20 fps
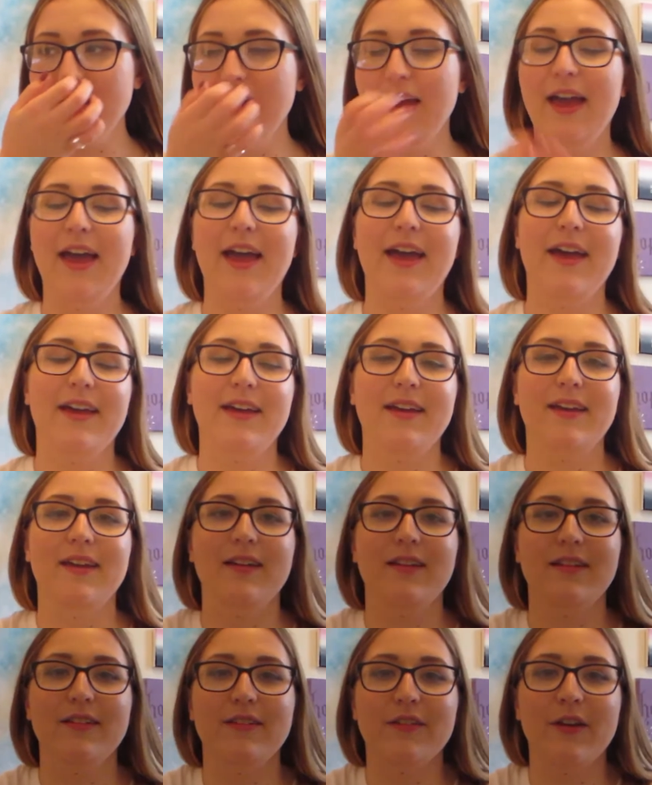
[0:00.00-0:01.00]

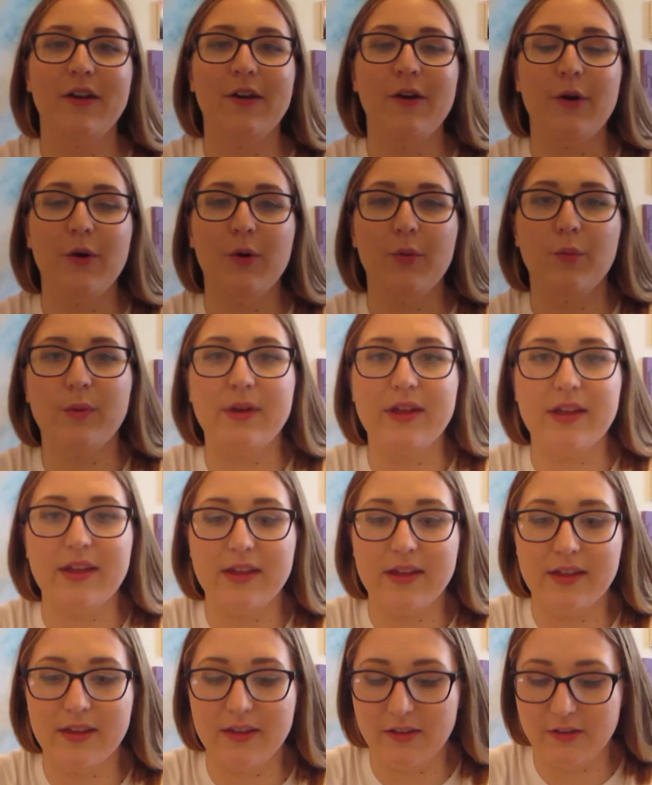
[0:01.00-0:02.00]
And
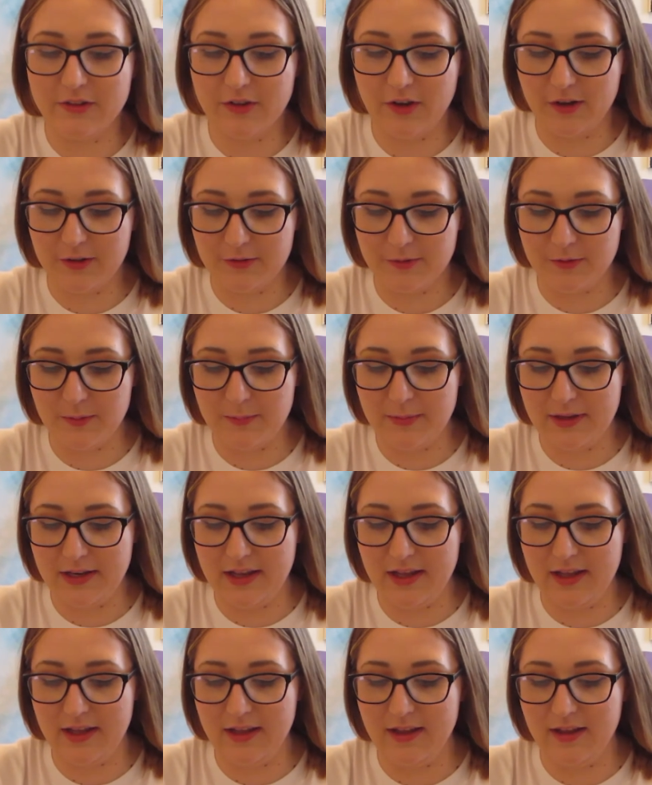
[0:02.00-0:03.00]
we talked for a
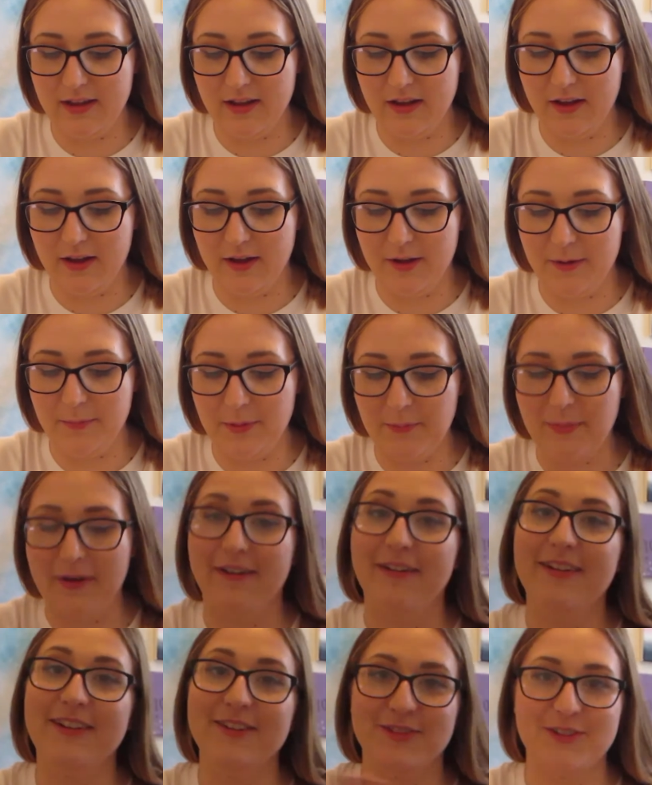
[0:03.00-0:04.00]
minute
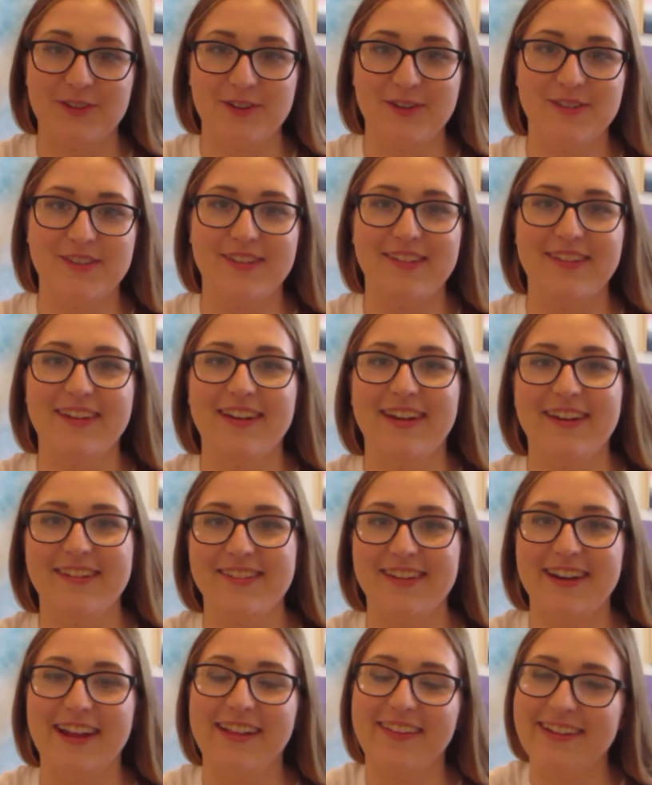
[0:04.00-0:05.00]
about his jersey. I
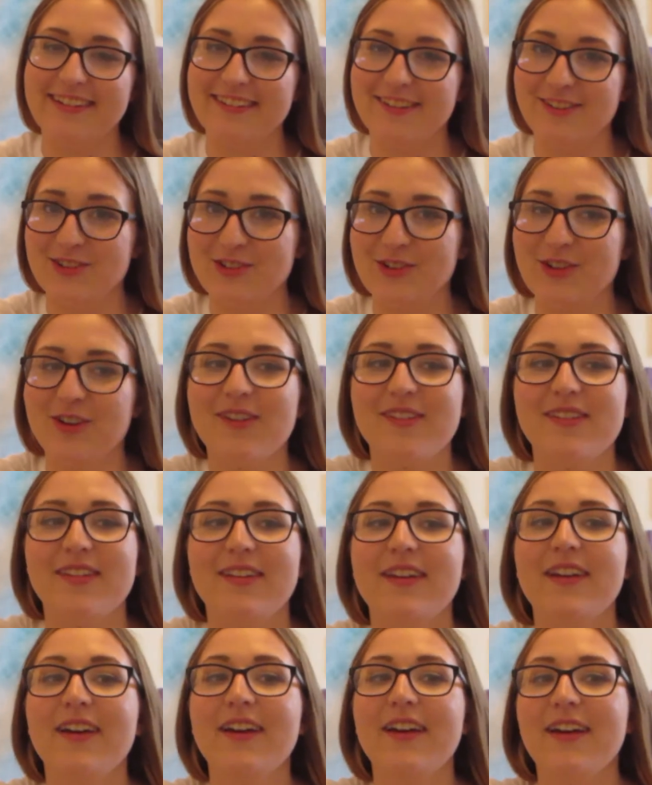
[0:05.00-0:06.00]
said I liked his
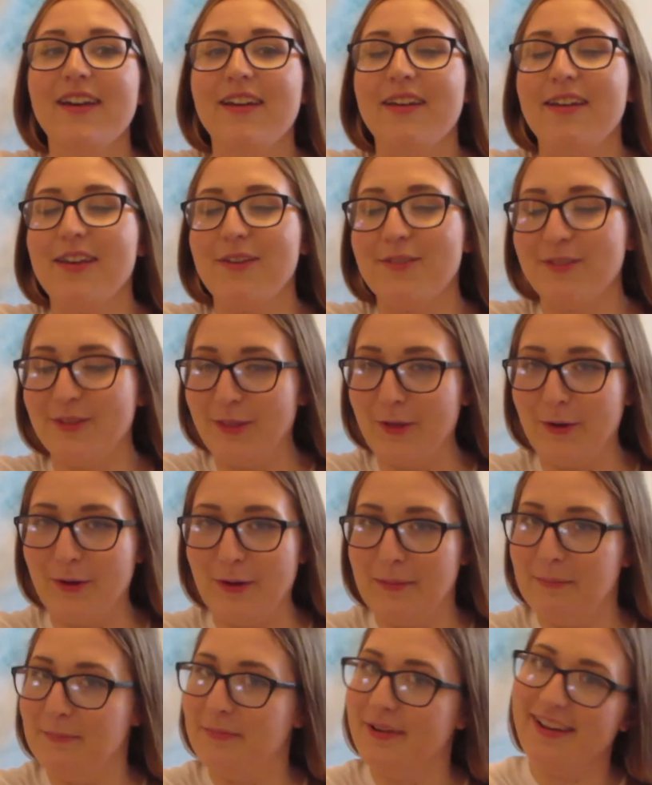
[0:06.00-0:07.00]
jersey even though
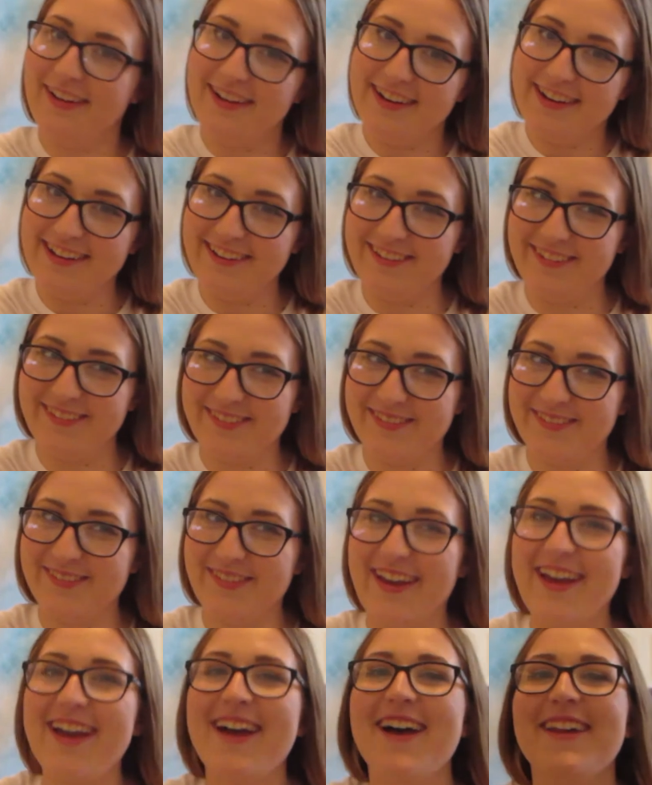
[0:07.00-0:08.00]
I'm not an Eagles
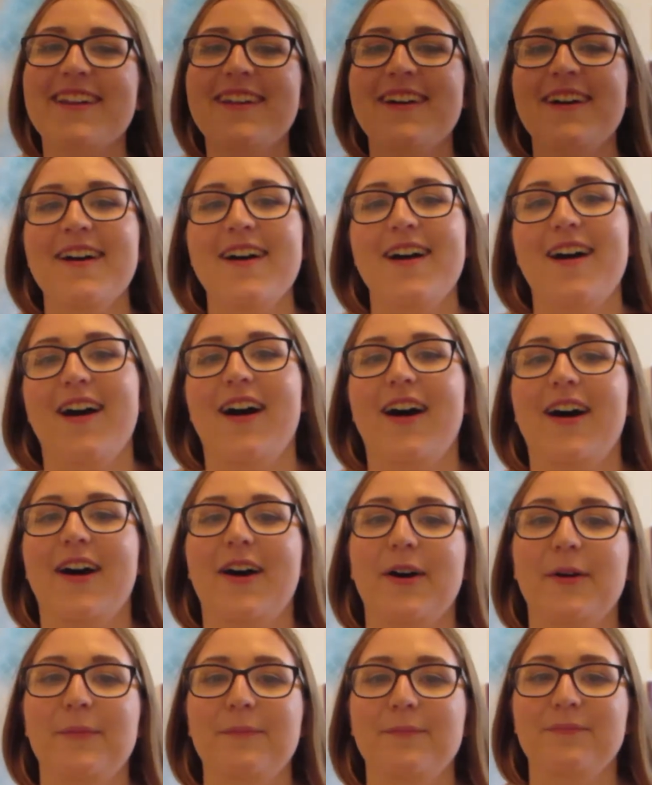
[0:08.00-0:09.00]
fan.
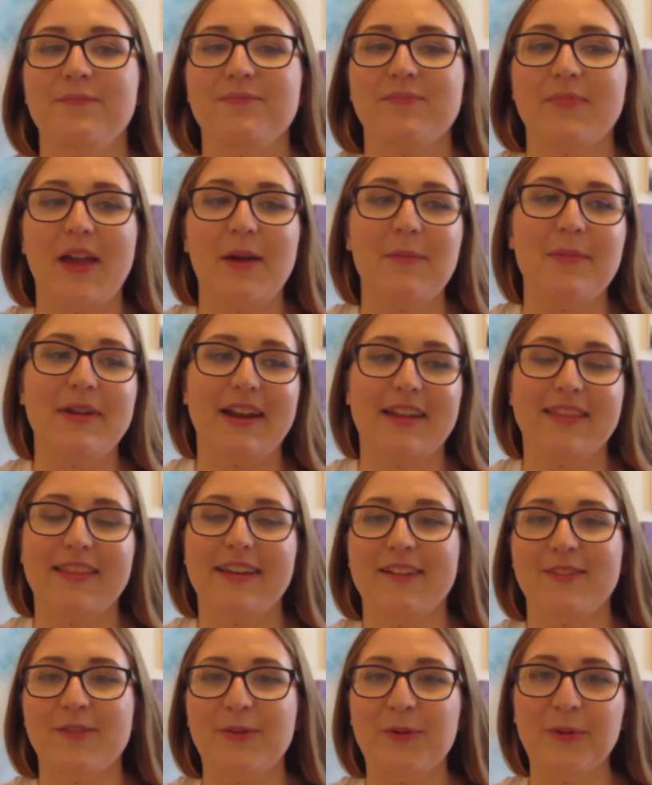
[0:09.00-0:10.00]
I mean, I
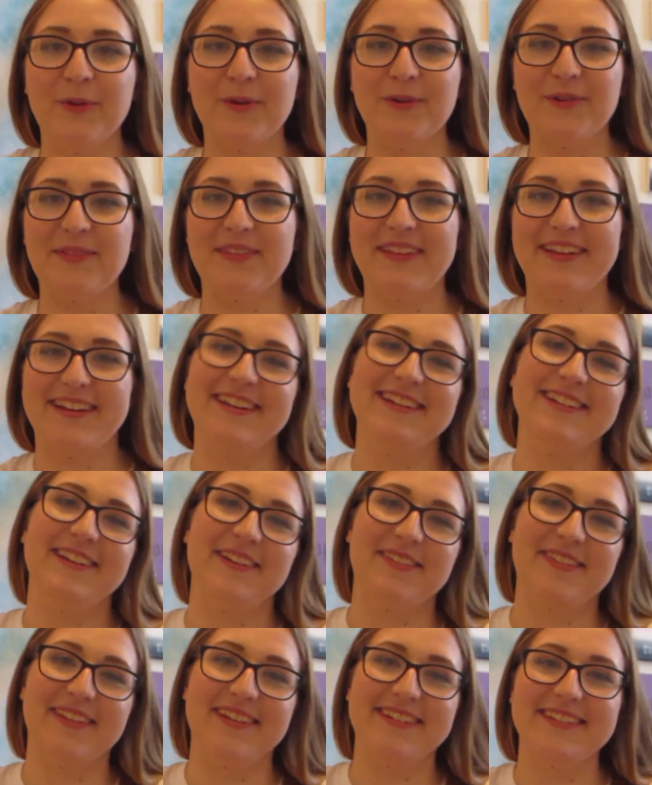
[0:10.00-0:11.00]
think it's cool that he
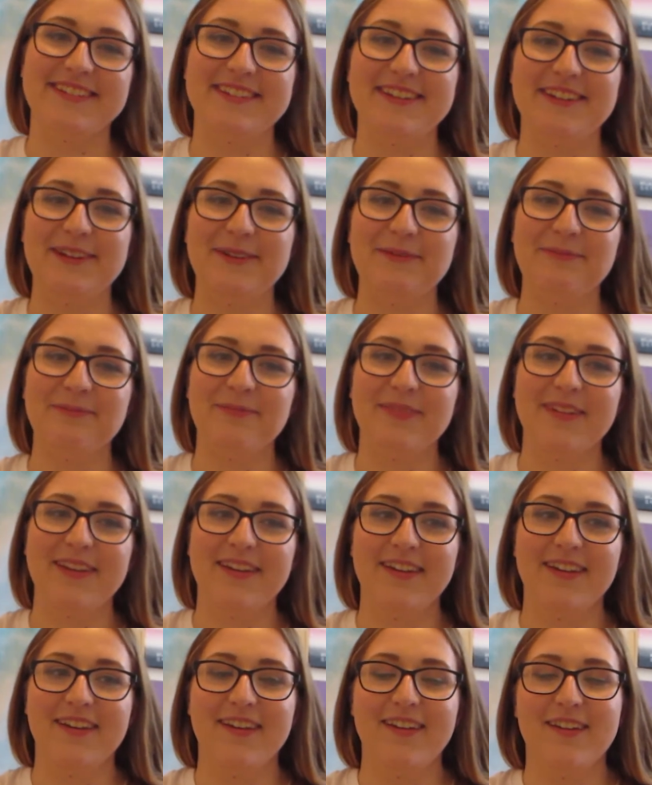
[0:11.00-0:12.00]
does like the team.
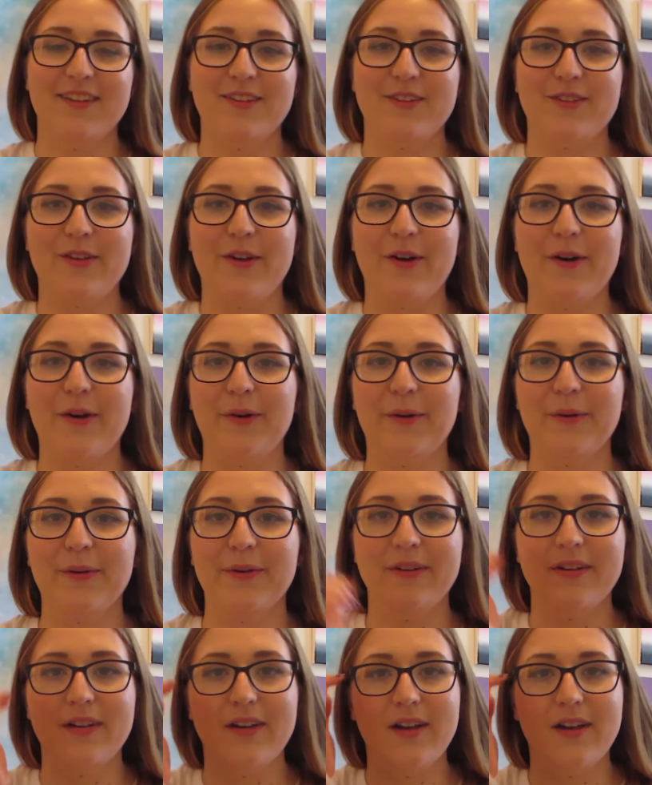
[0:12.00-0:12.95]
So